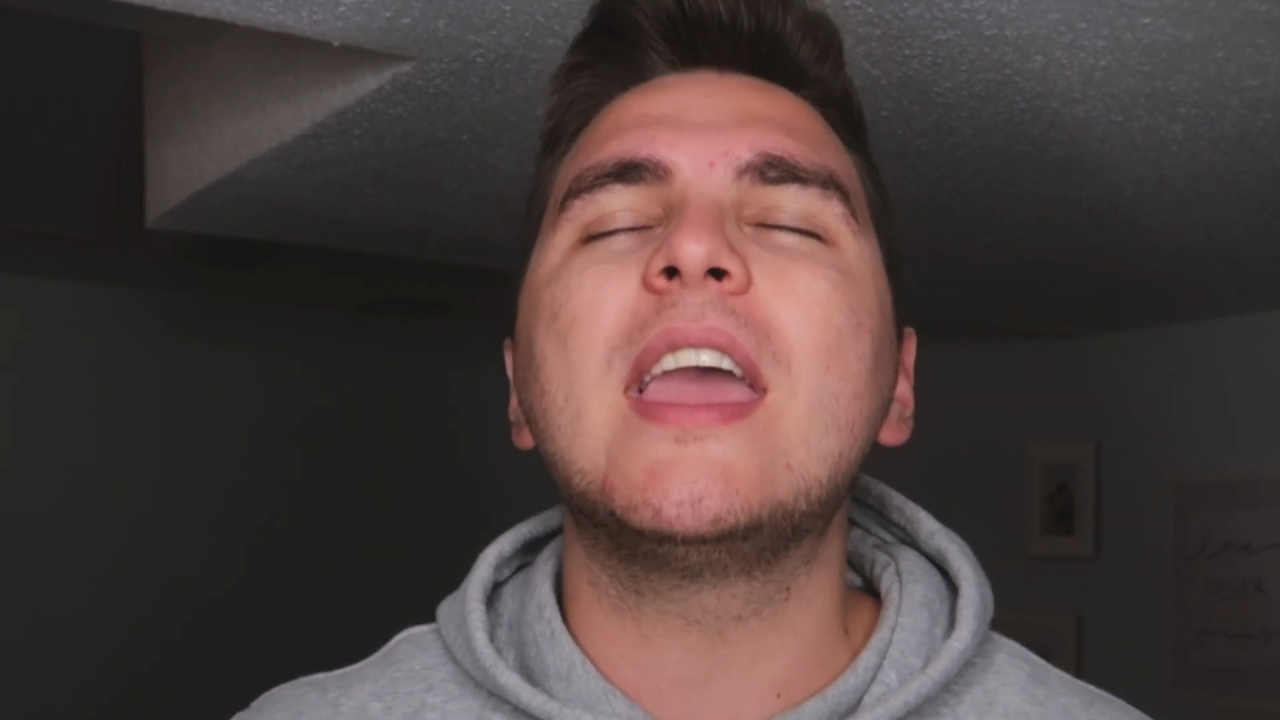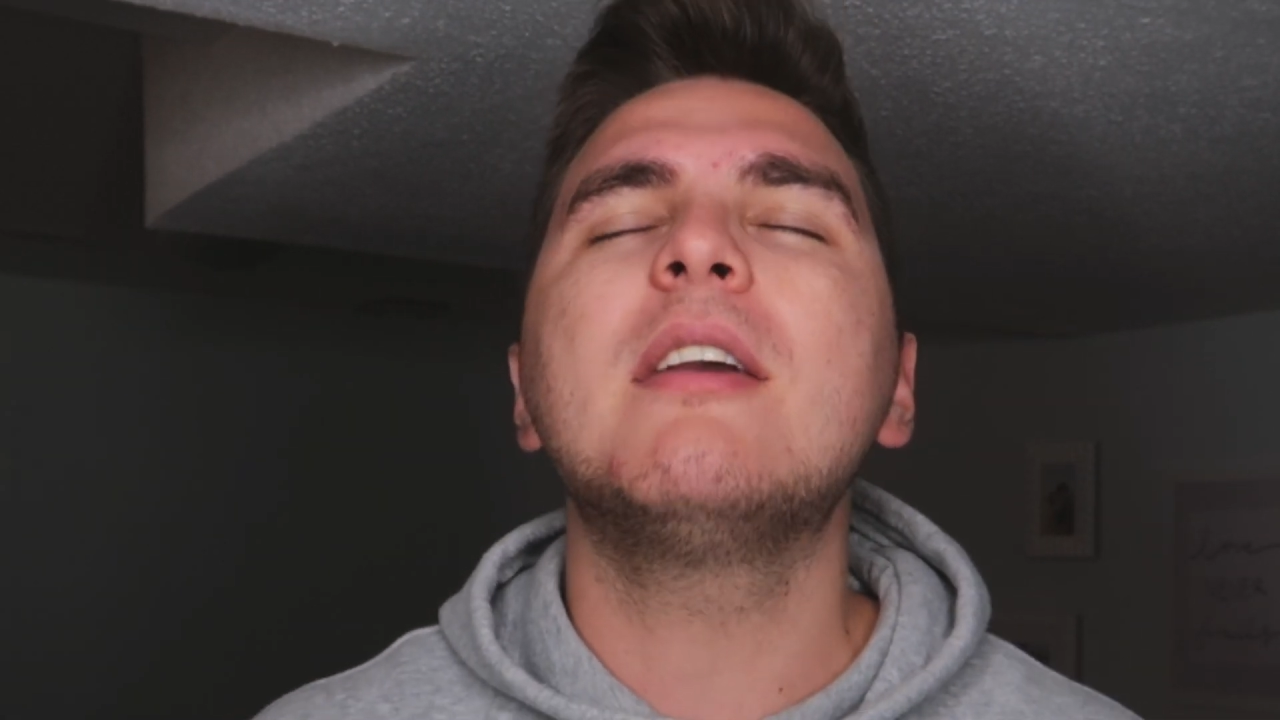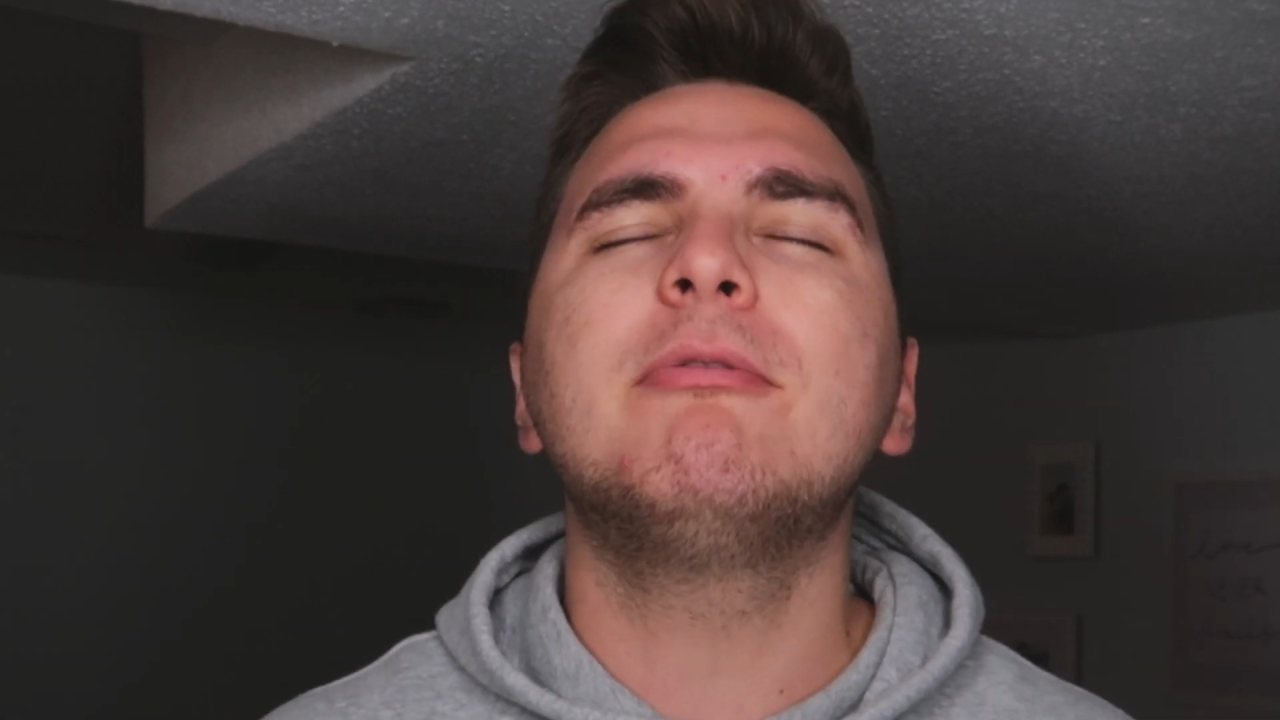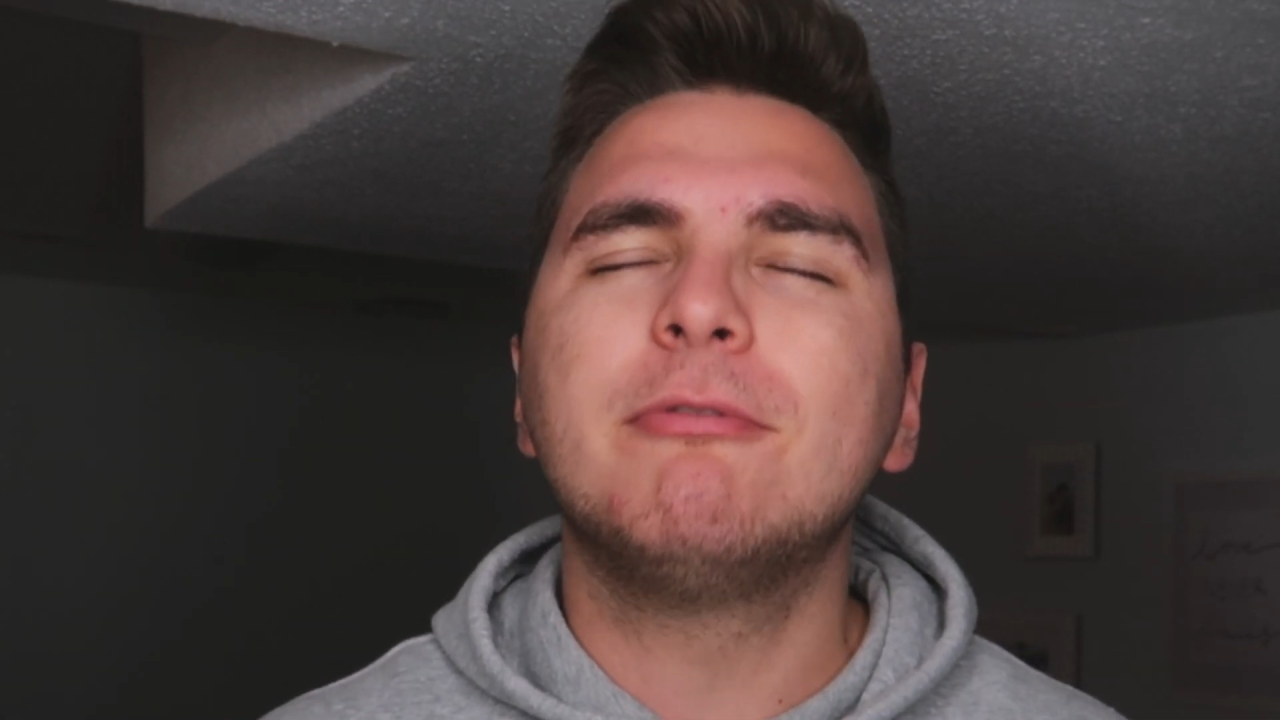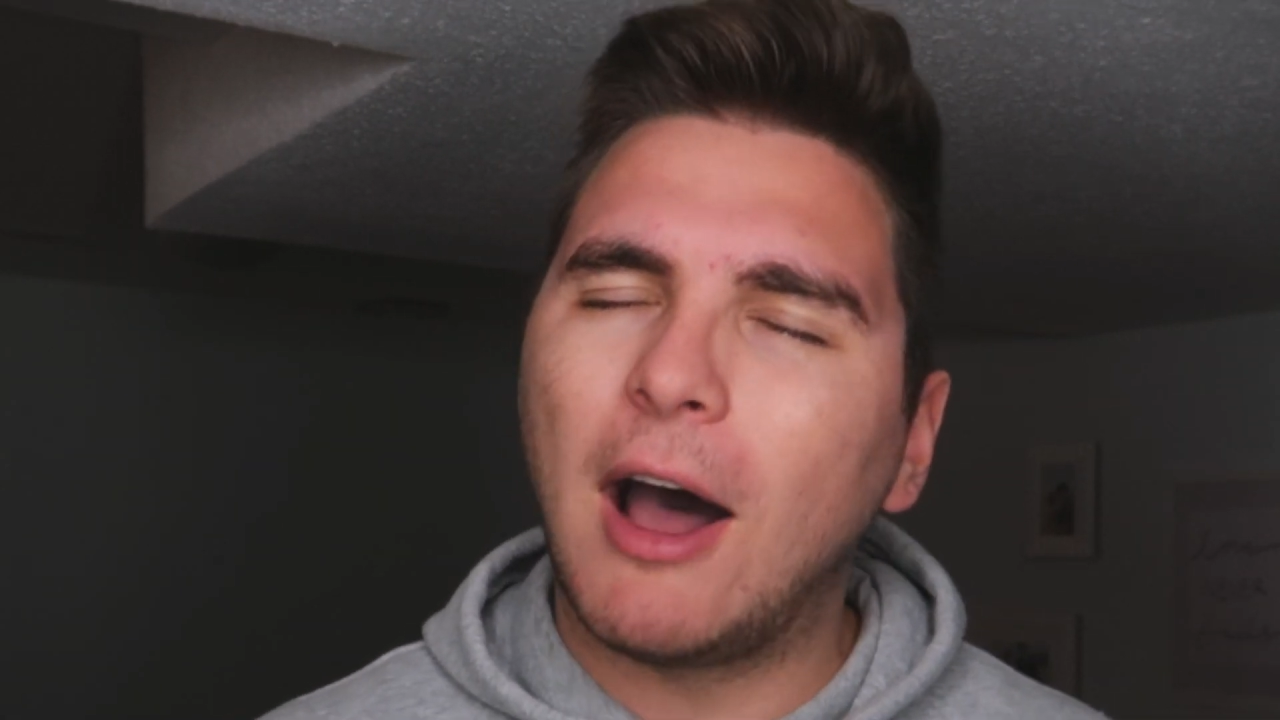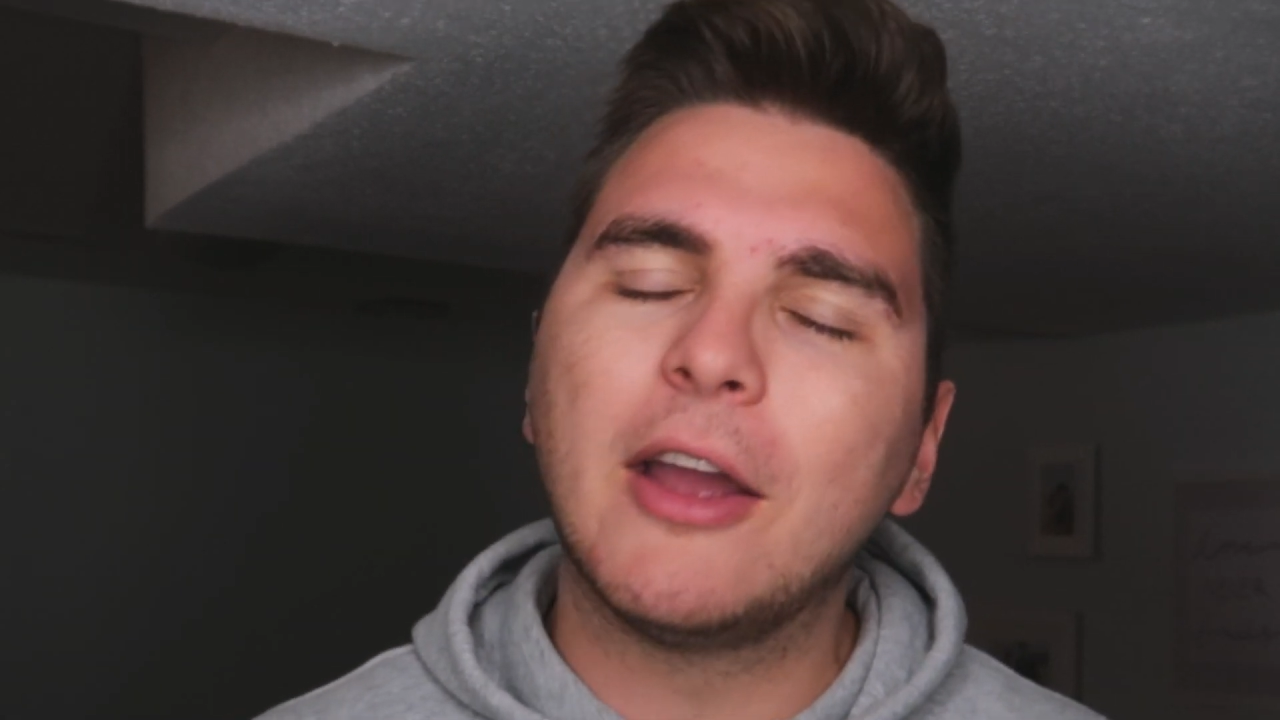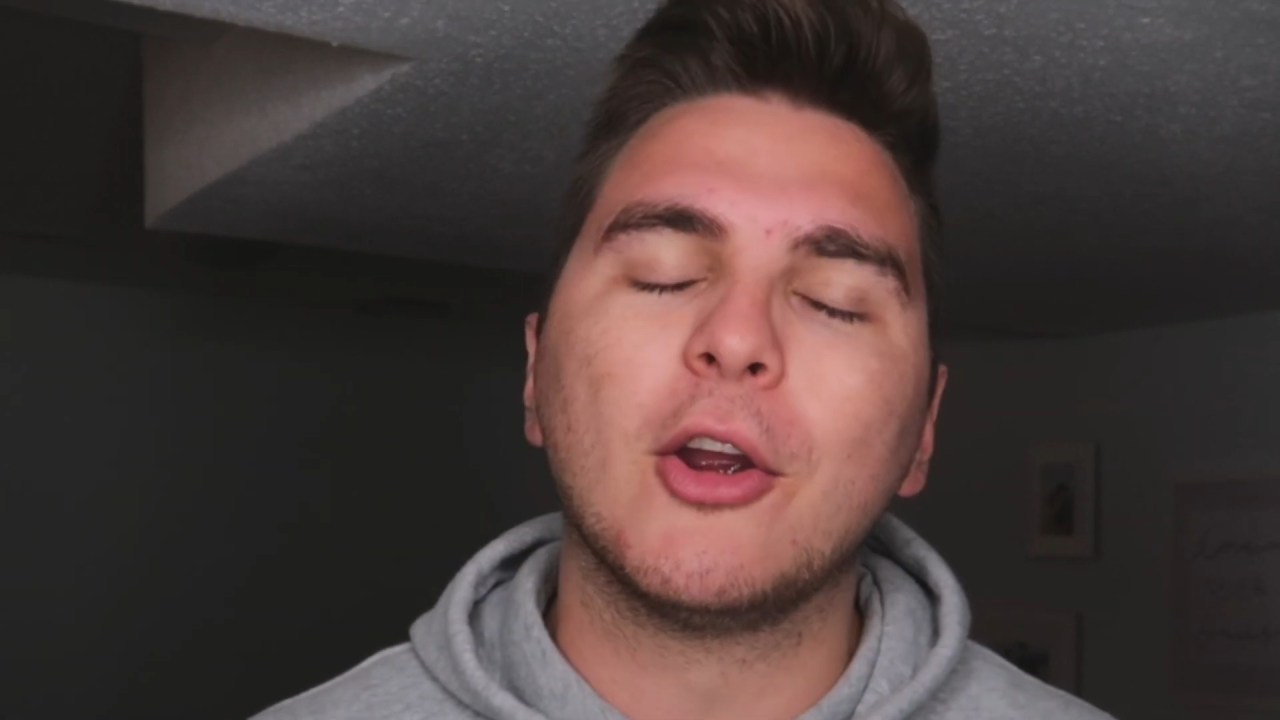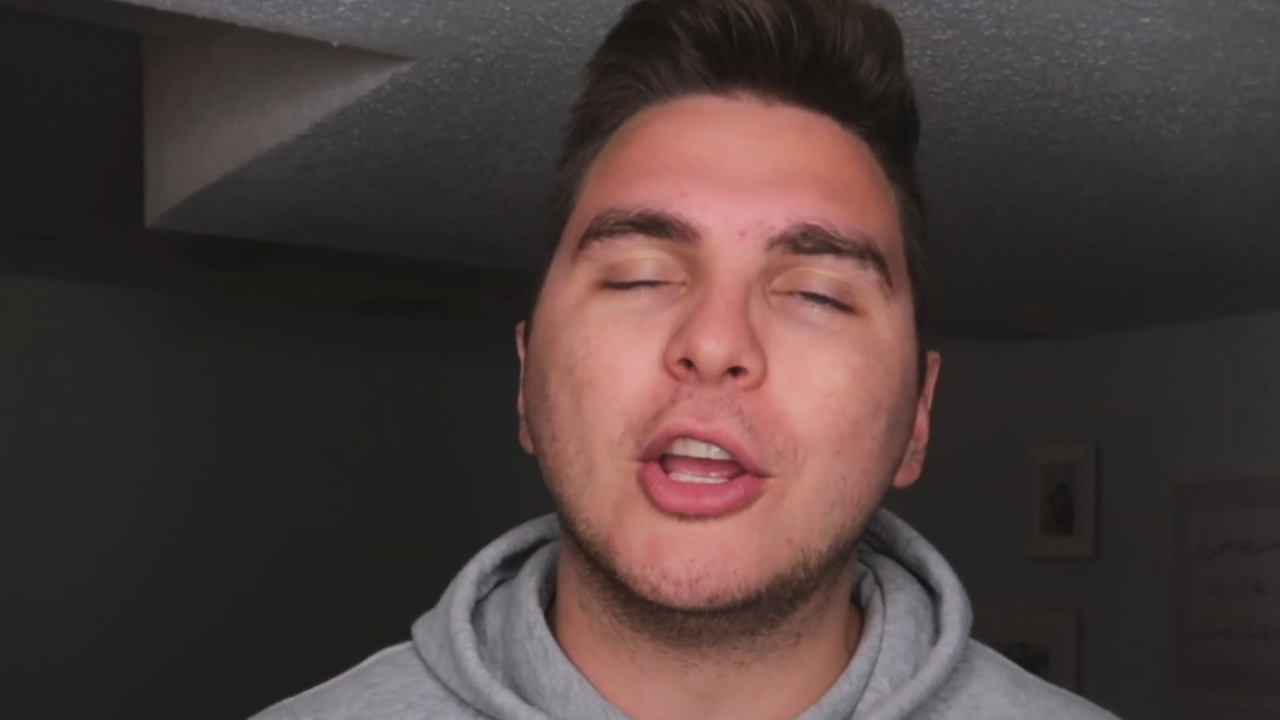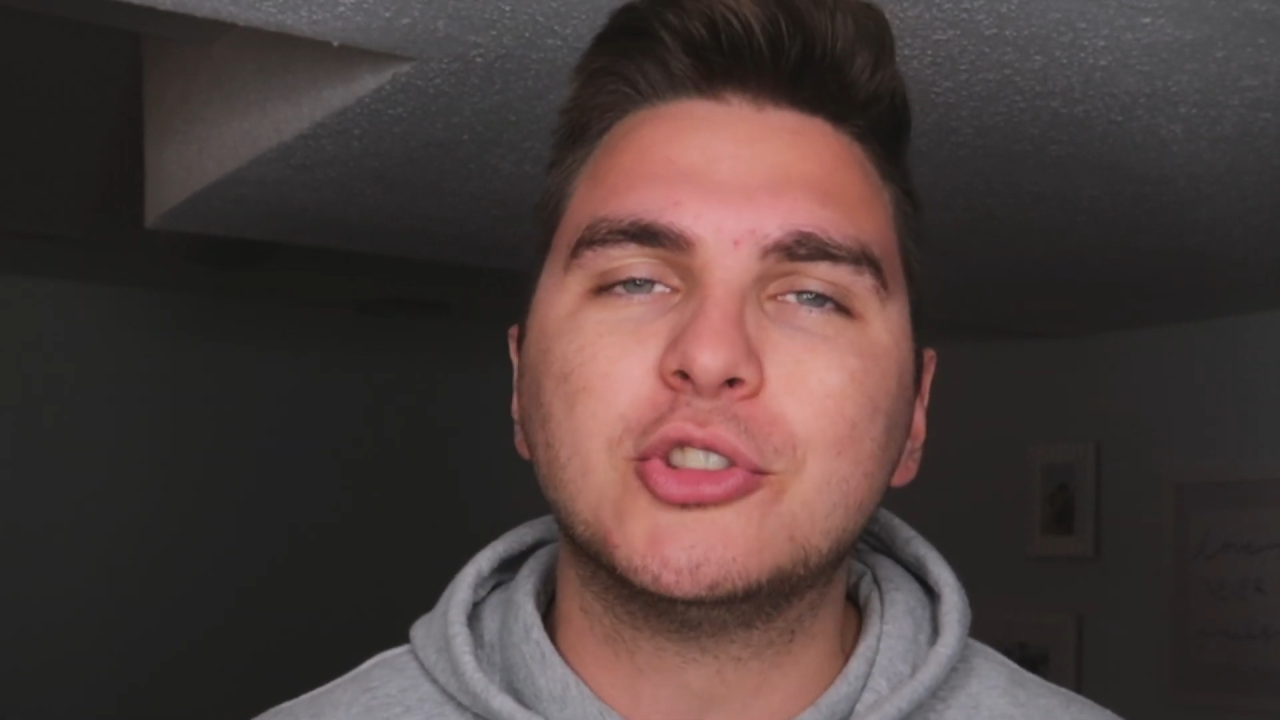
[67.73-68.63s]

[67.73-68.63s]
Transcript: a fire